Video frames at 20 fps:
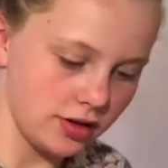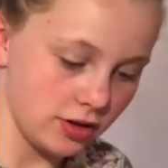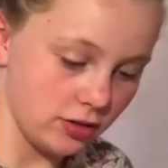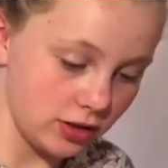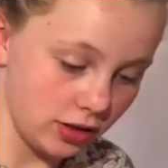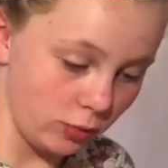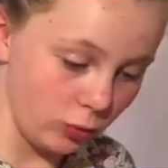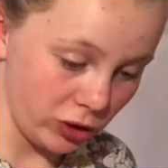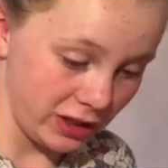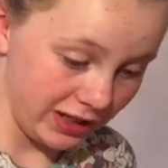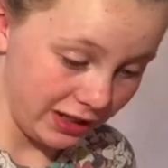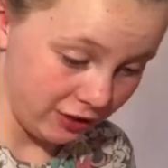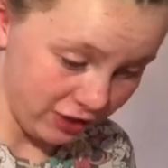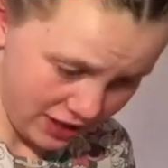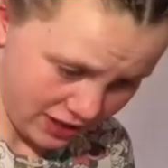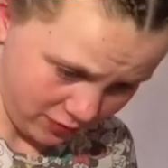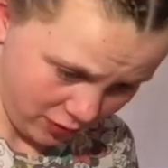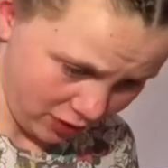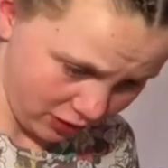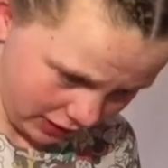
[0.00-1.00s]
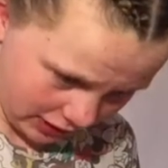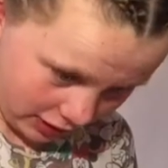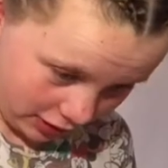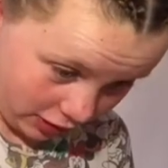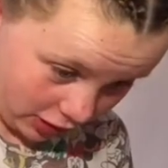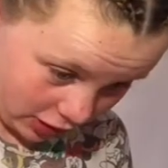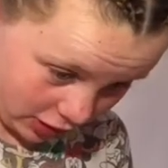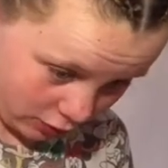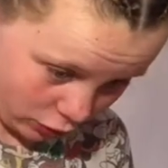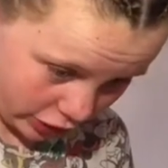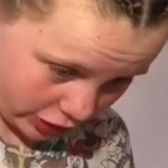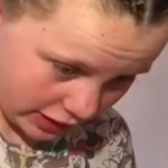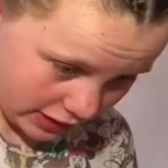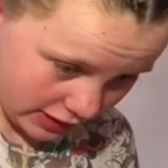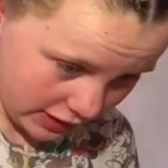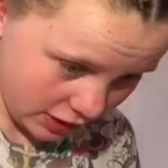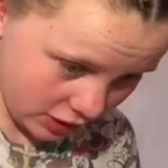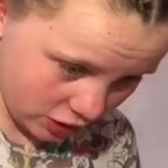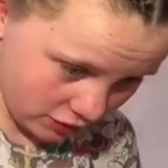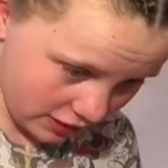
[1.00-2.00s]
don't know, it's a lot more glittery as well, like a lot more
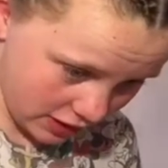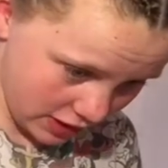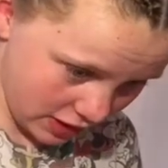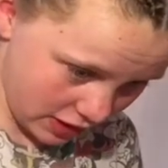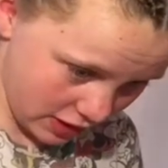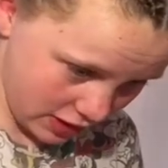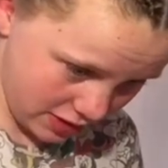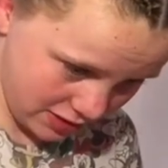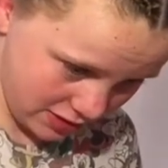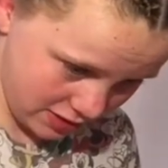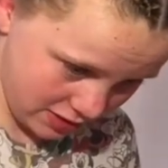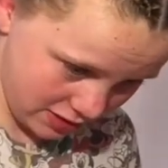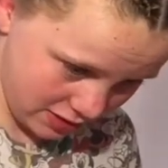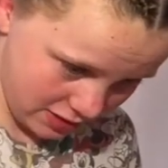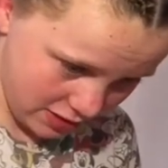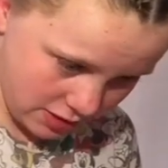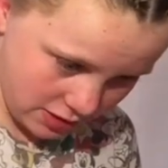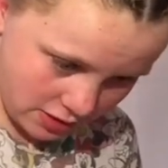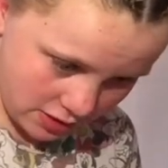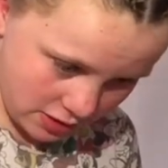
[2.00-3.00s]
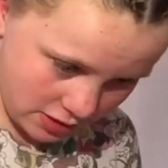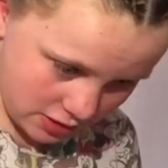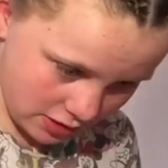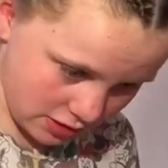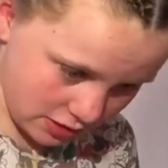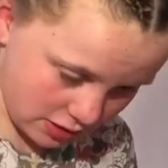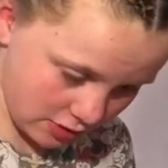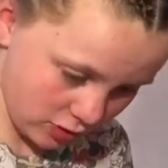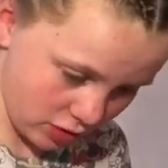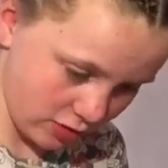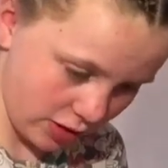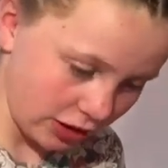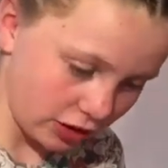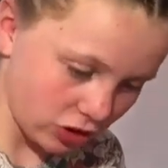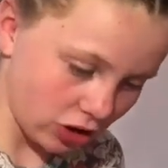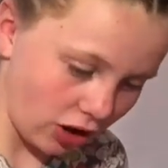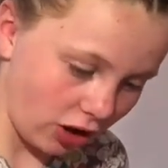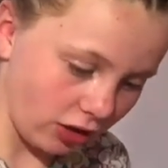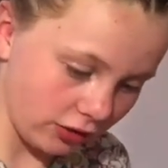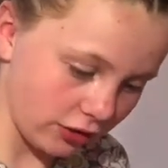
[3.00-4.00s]
glittery. And I'm just making
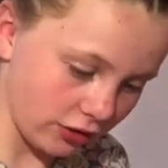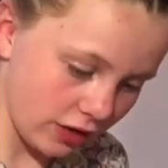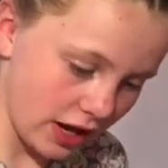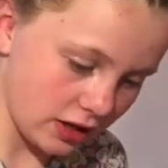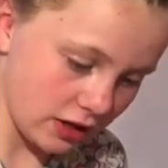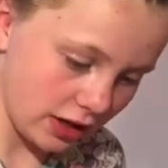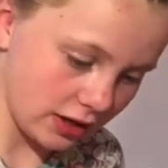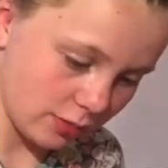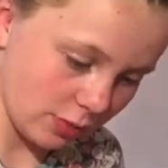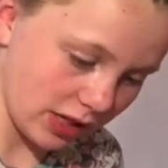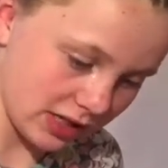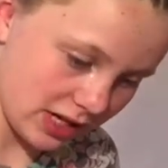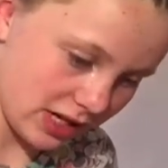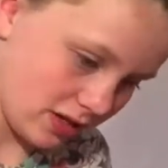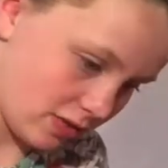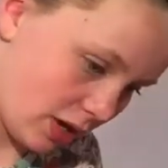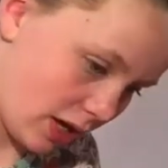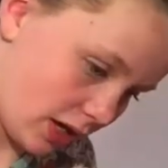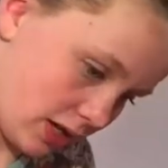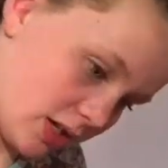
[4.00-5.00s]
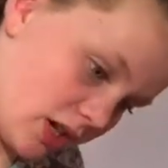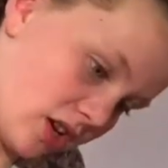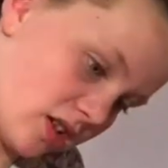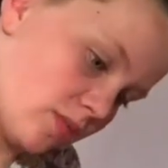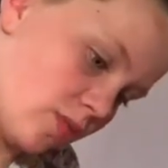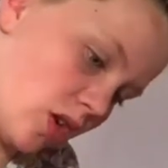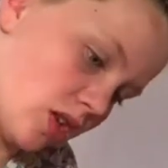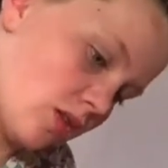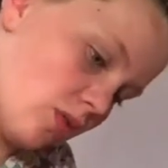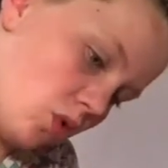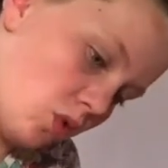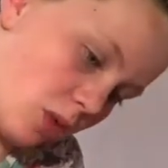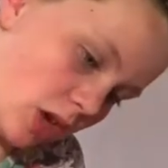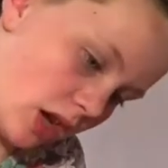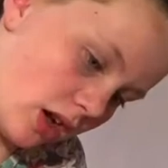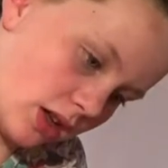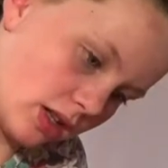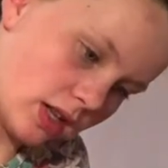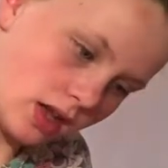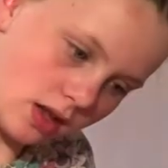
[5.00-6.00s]
sure all of the red is mixed in to make it as dark as possible
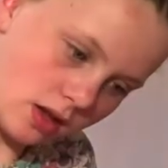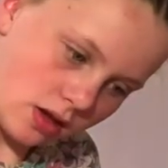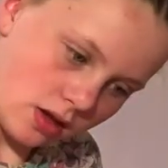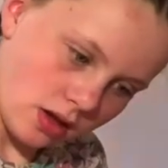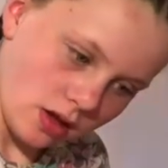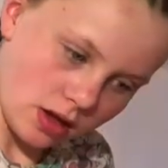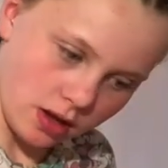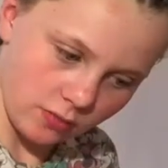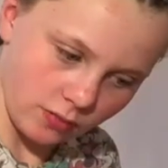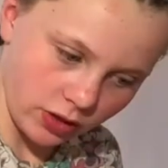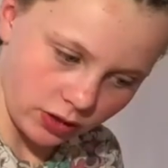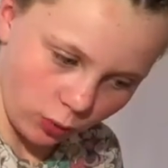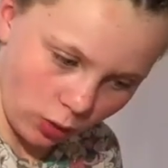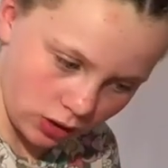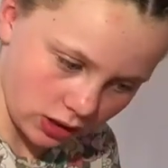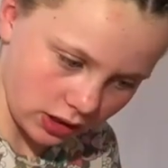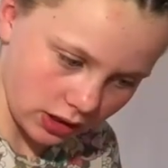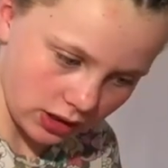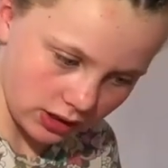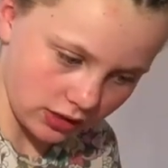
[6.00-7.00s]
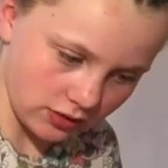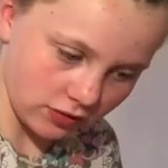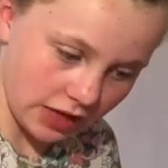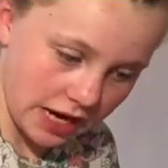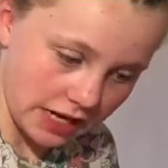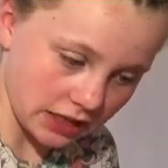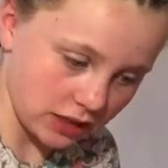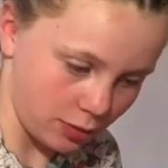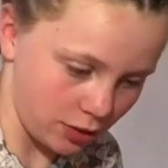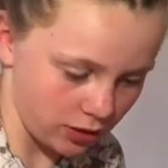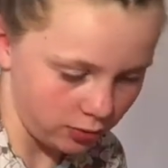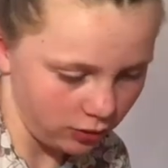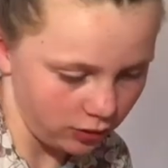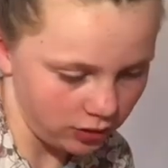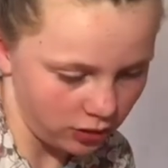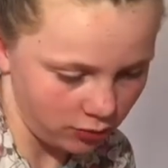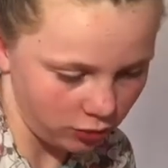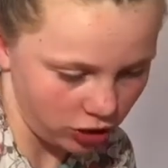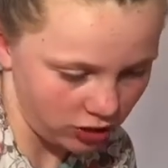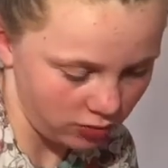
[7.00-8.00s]
because I want it as red as possible,
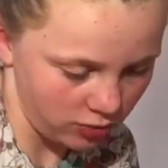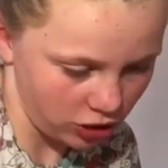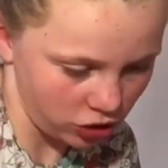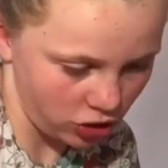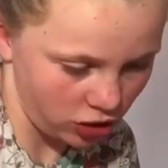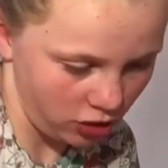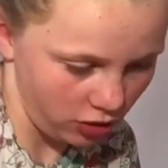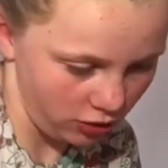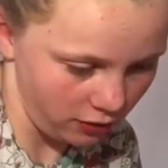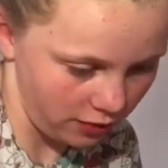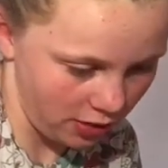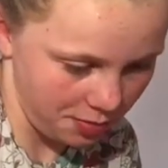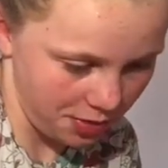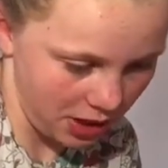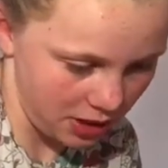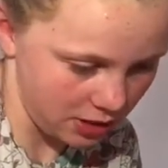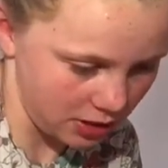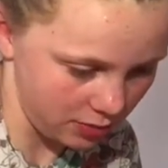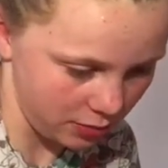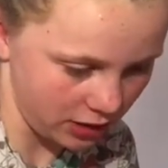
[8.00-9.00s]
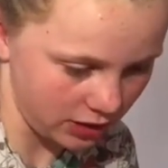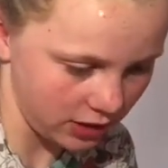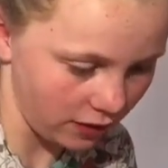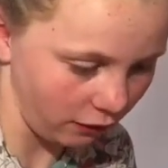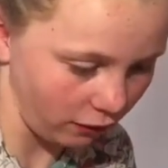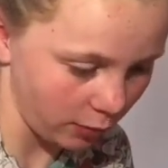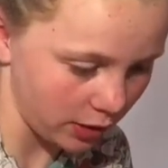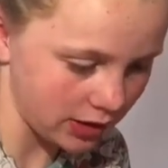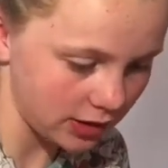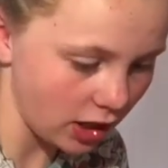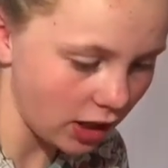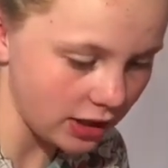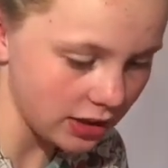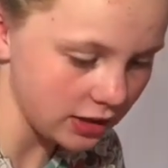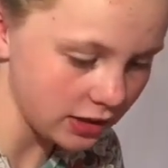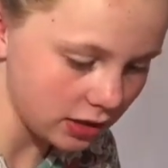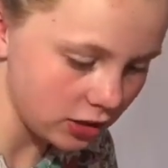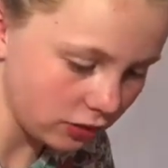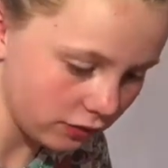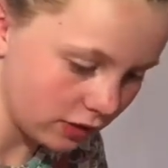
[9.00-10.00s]
so I'm trying to make sure all of that paint is mixed in from the sides
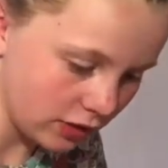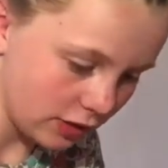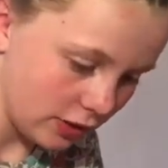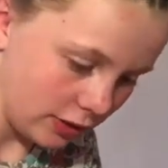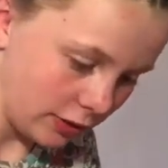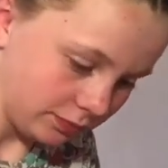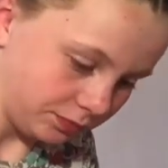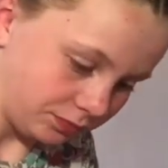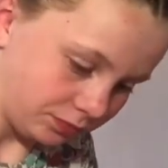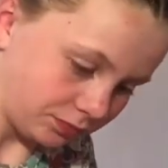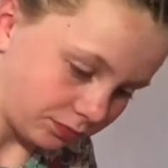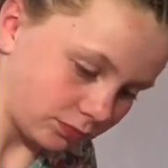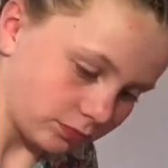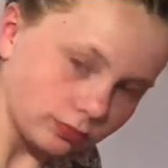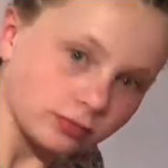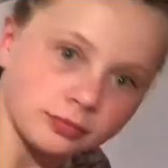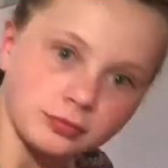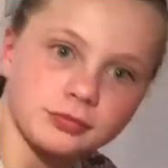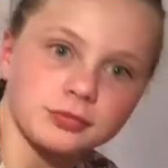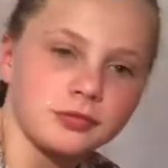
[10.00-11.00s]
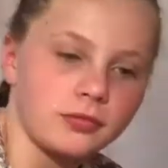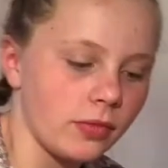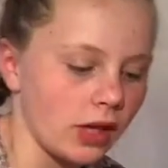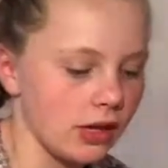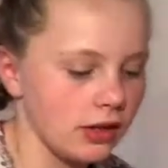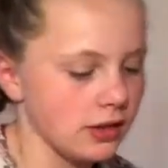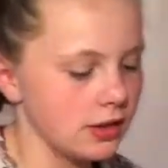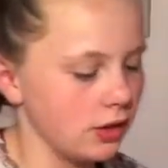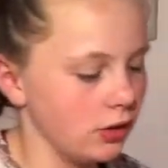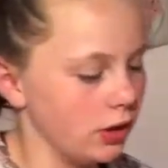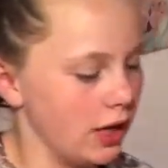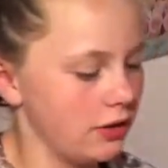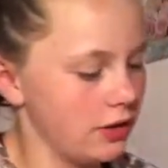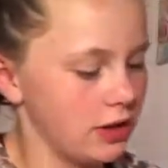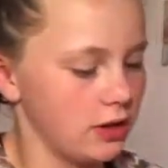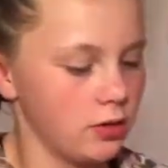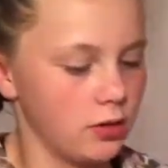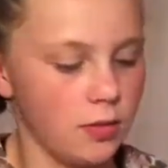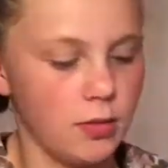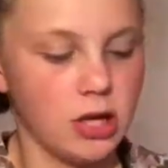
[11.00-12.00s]
and stuff. So now
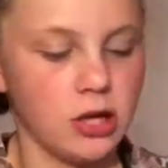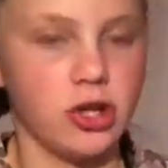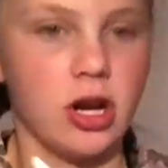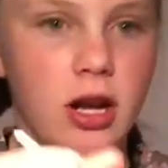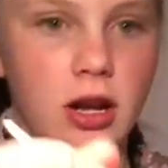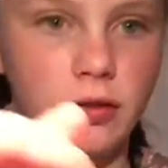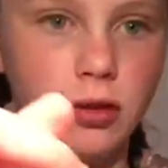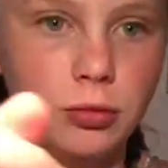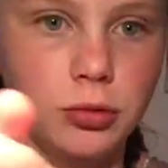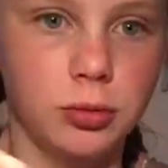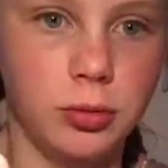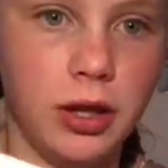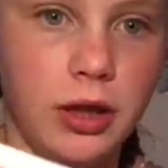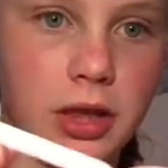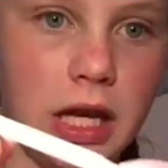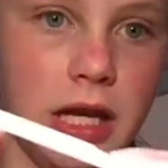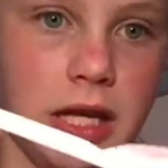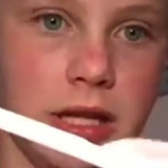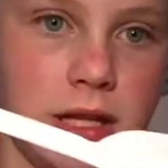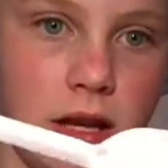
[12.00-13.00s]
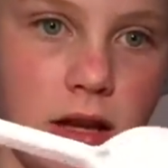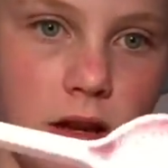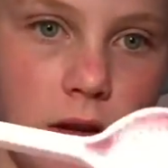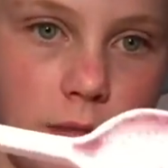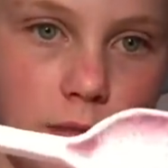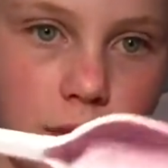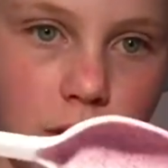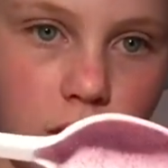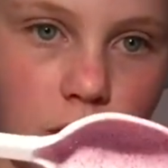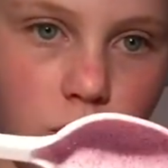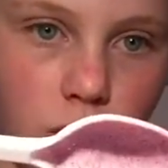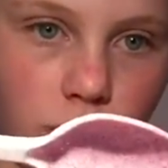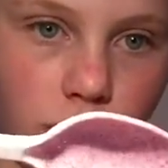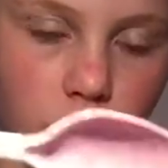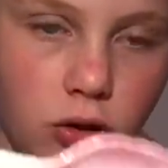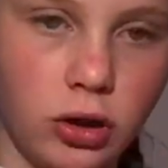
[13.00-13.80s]
this is the mixture I've come up with, and it's a beautiful